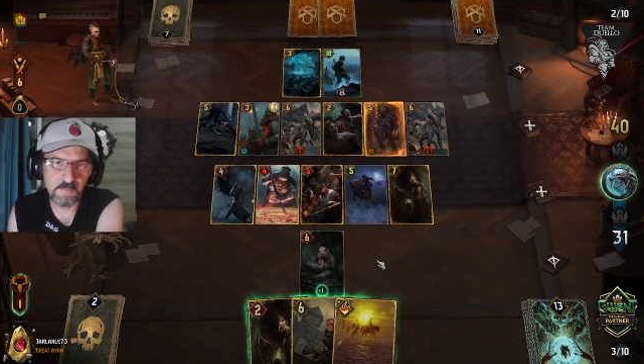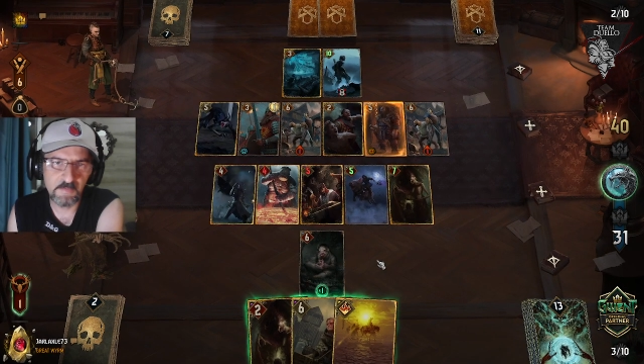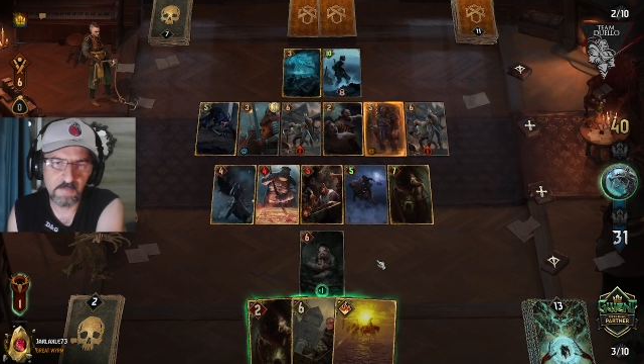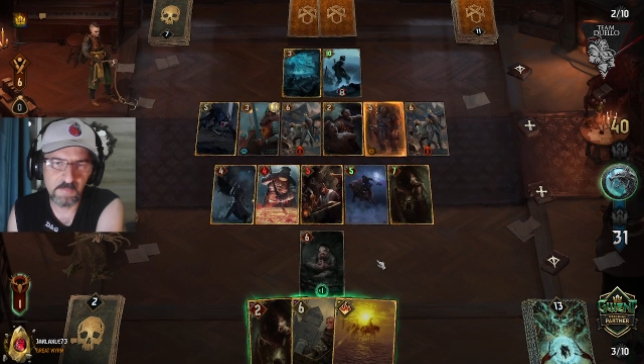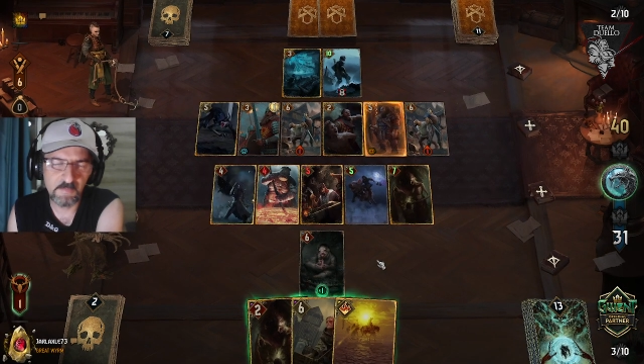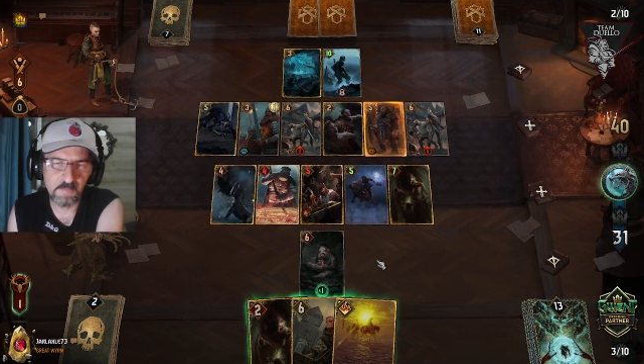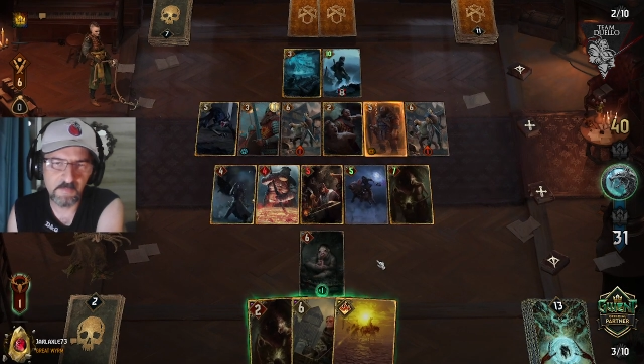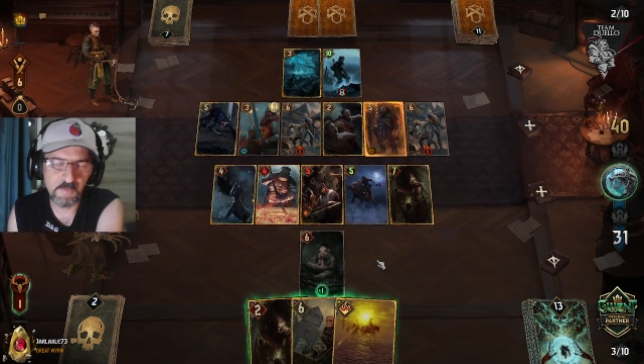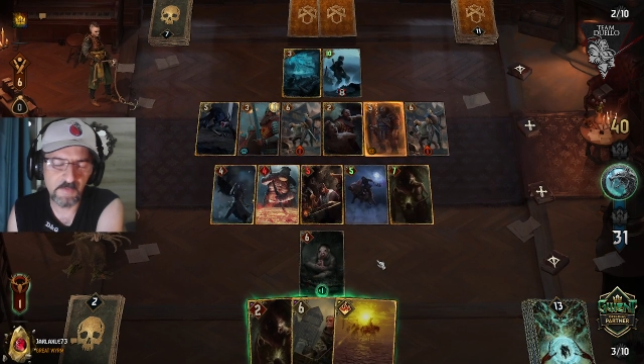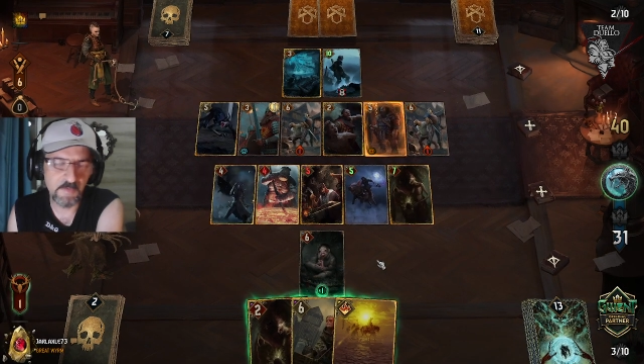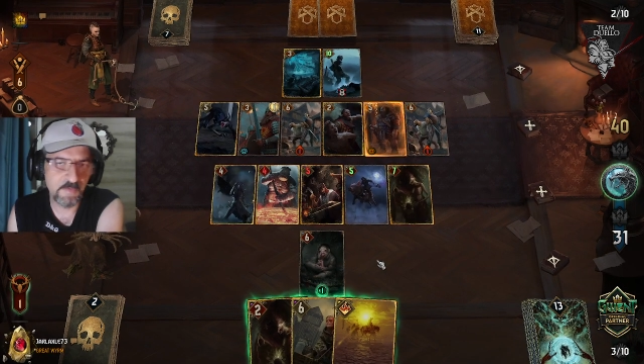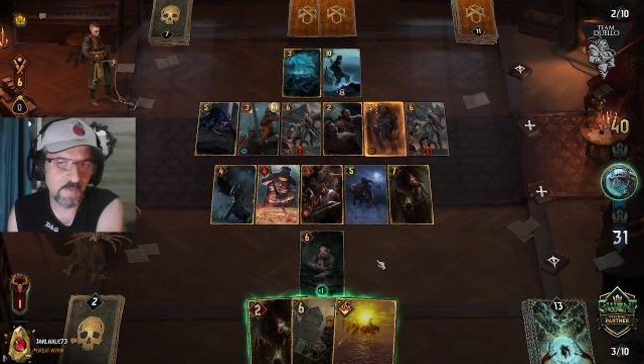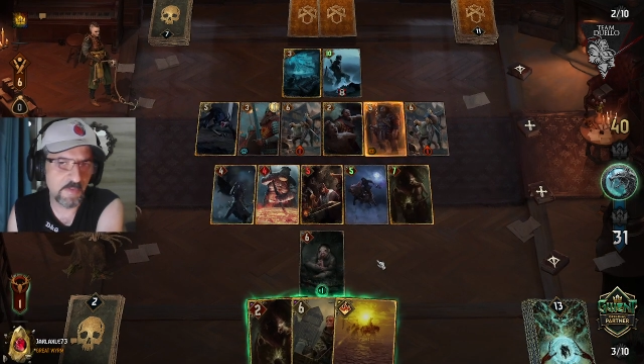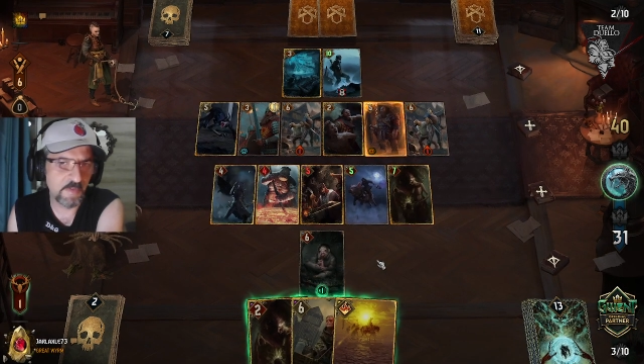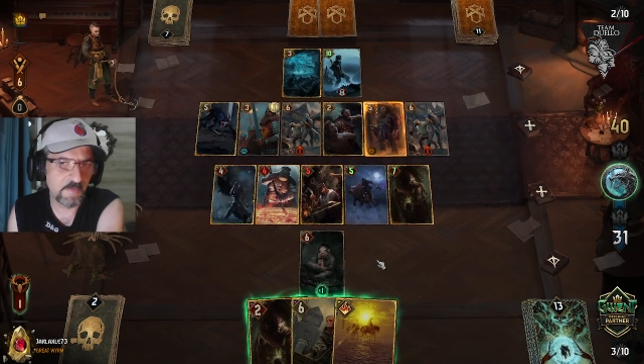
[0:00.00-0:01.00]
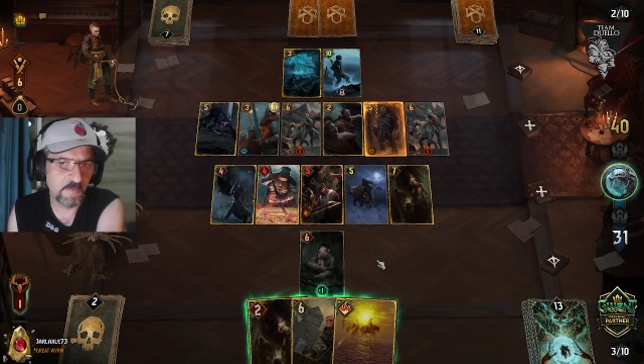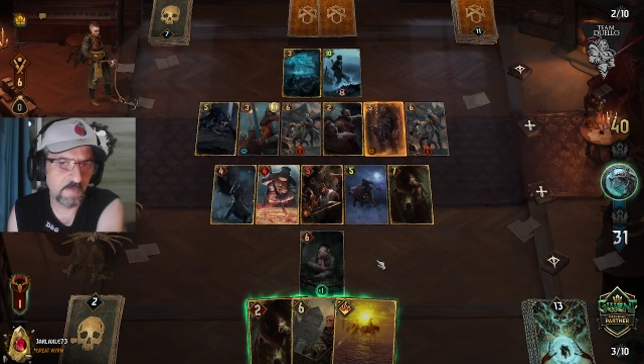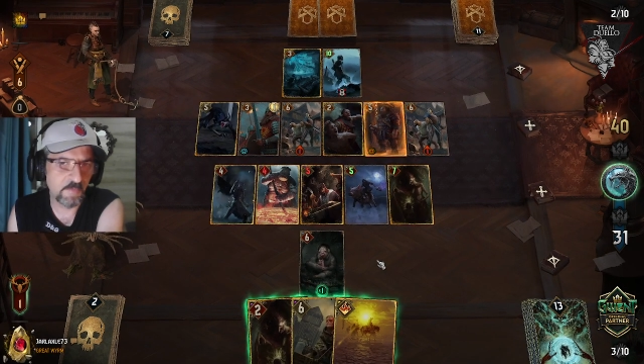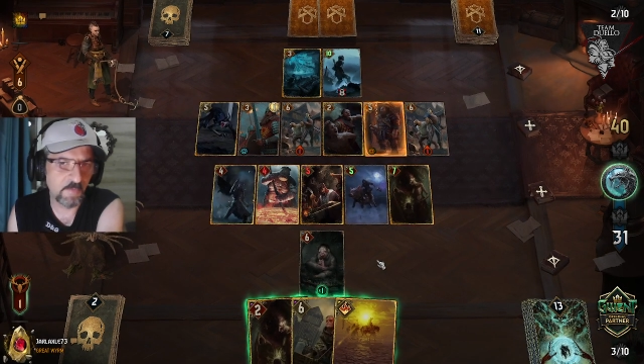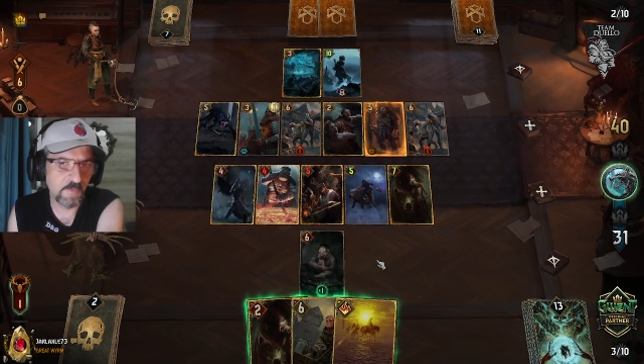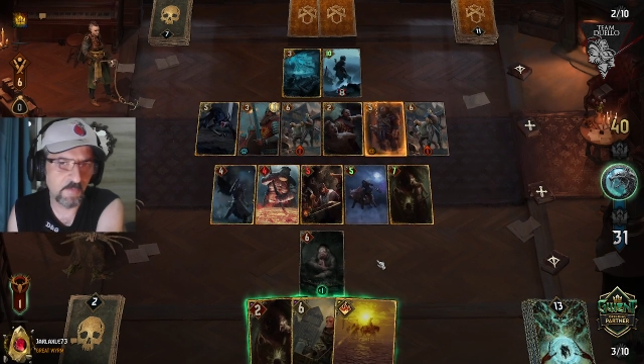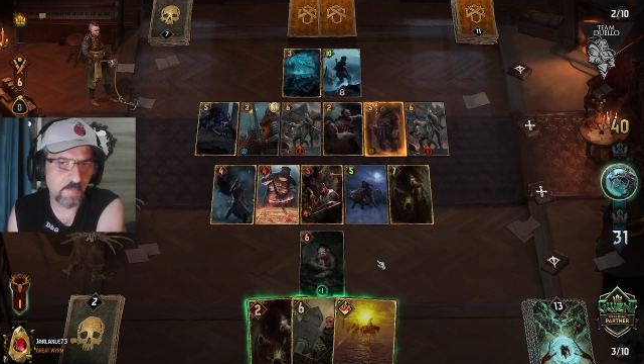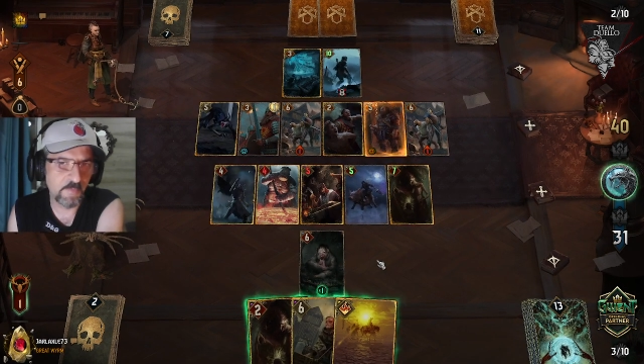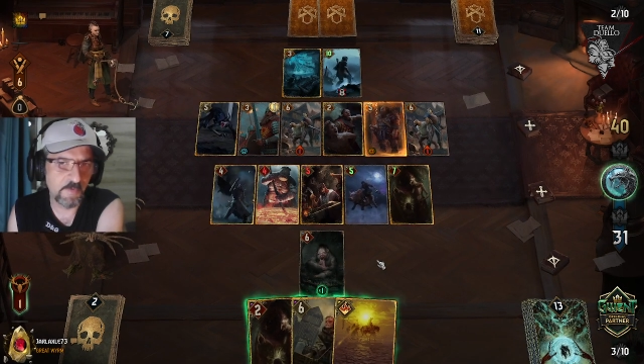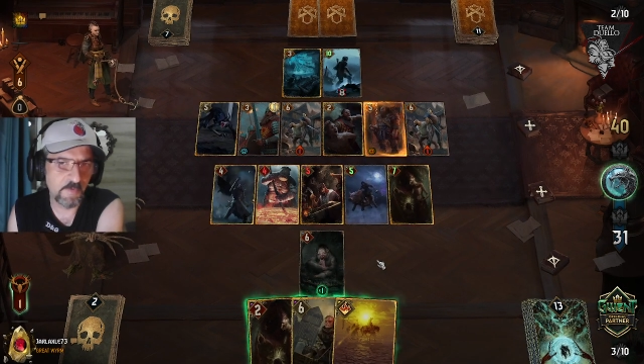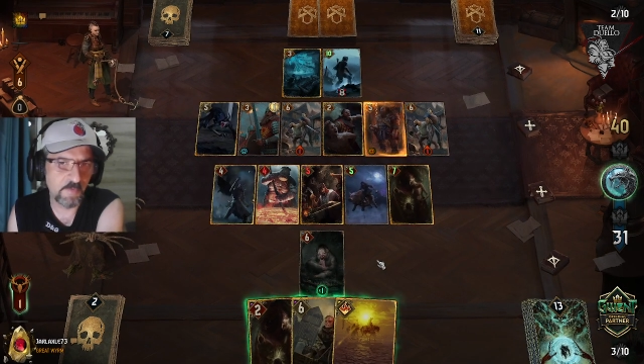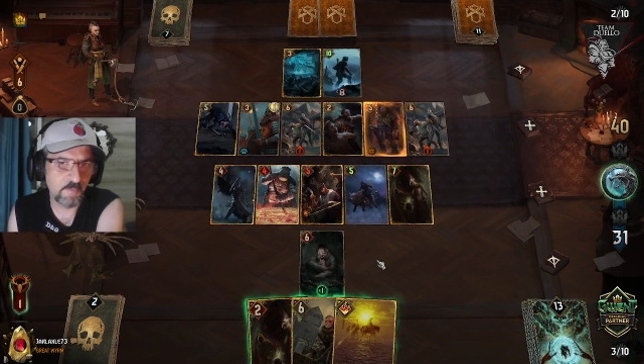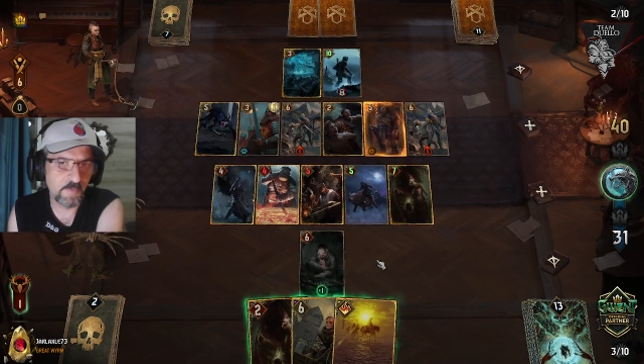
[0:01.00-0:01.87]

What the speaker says: What did get Heatwave, by the way?